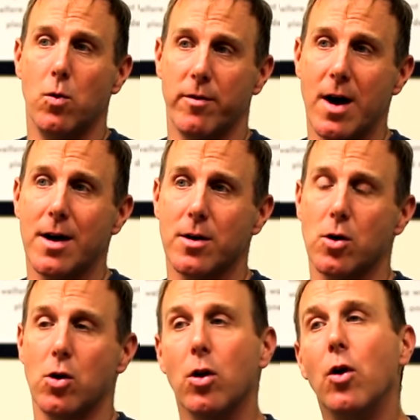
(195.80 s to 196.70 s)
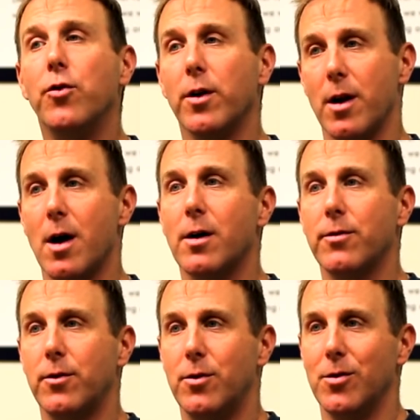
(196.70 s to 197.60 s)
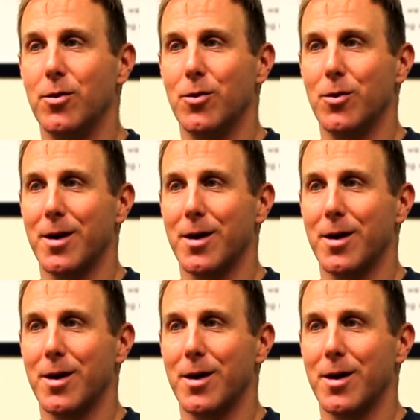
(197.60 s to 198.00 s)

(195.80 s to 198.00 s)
we've gotten close enough to